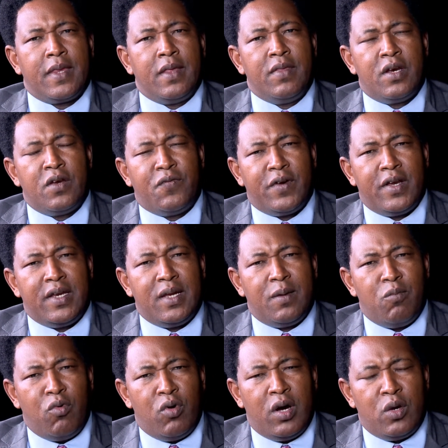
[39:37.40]
The referendum,
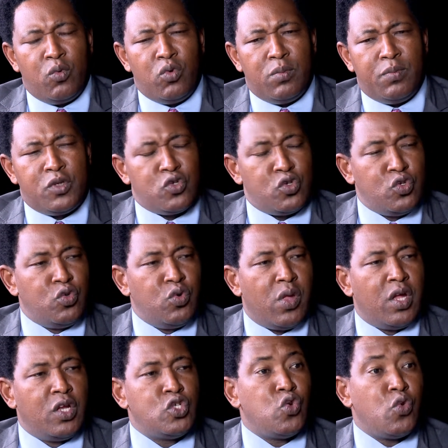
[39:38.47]
one, will be to do
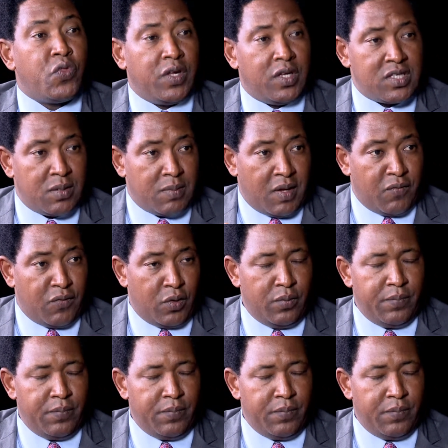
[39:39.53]
two things, in my view.